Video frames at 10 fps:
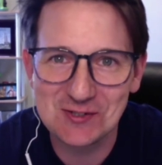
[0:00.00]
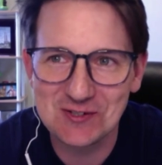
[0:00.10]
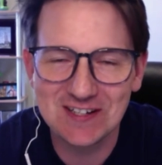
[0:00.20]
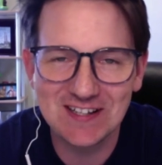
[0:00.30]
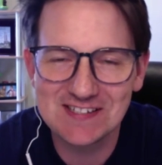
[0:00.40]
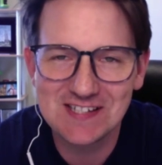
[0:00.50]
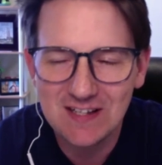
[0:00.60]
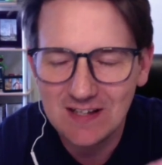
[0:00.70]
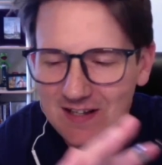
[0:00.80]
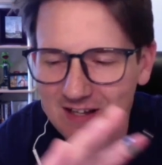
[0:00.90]
And that's
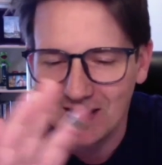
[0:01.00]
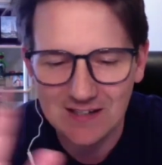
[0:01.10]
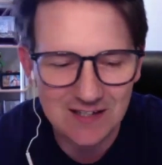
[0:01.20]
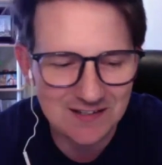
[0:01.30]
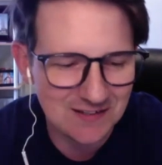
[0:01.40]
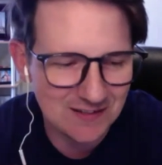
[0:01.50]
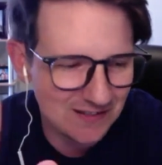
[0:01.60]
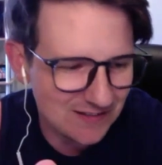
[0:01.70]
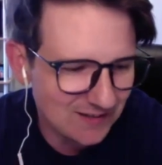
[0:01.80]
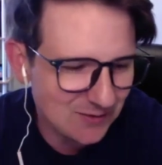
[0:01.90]
not
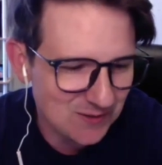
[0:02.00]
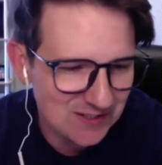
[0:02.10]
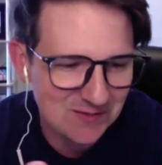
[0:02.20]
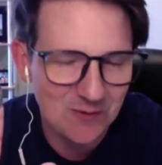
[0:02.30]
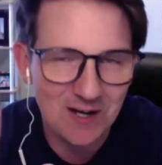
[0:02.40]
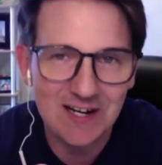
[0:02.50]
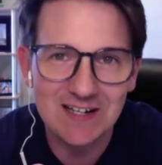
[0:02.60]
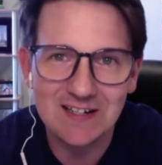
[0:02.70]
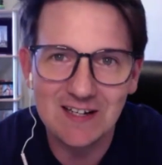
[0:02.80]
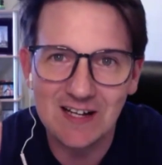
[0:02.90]
the reason why
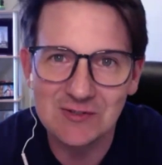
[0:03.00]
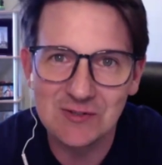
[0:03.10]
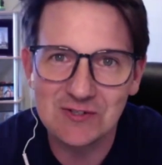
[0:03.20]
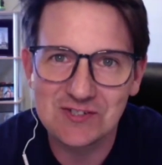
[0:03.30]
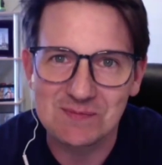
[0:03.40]
I do those trips,